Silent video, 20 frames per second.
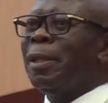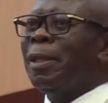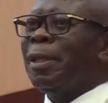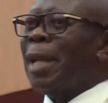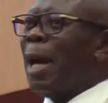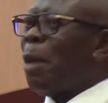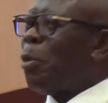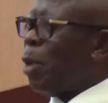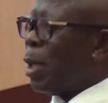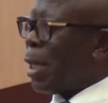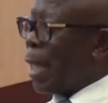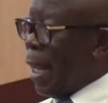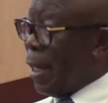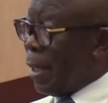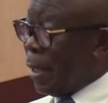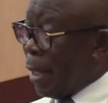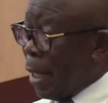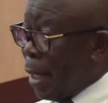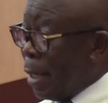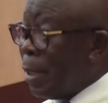that what I
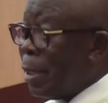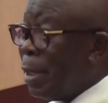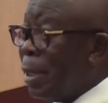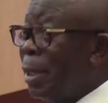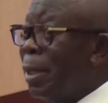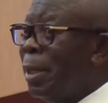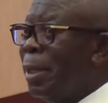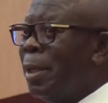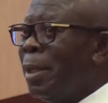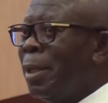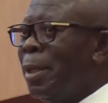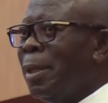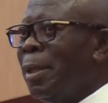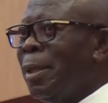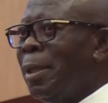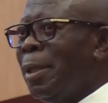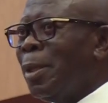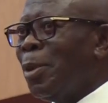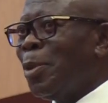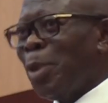said
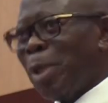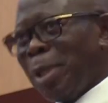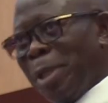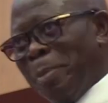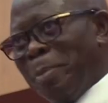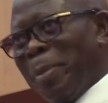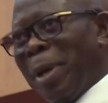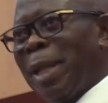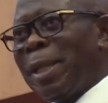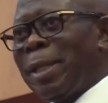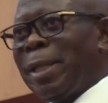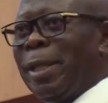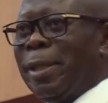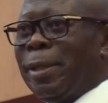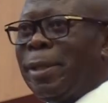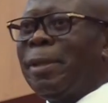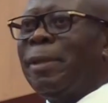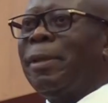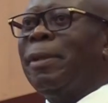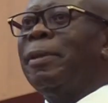was in bad
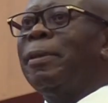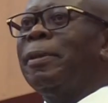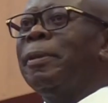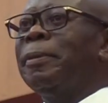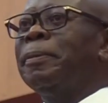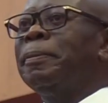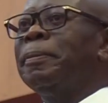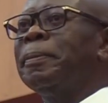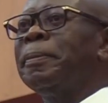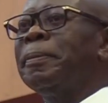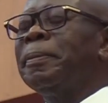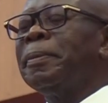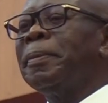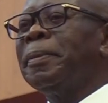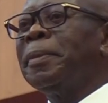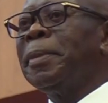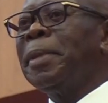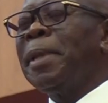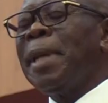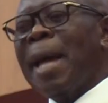taste.
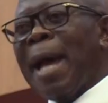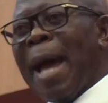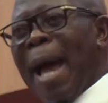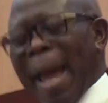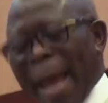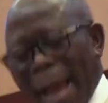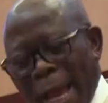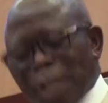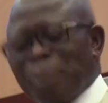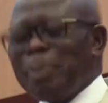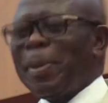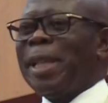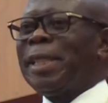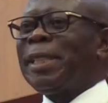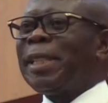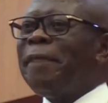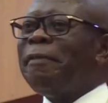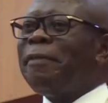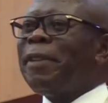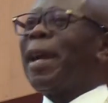I asked
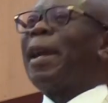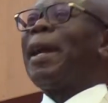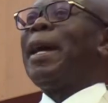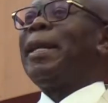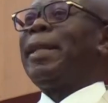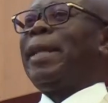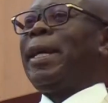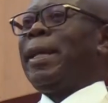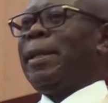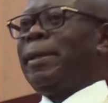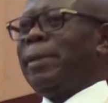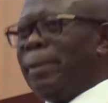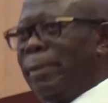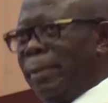myself there and then,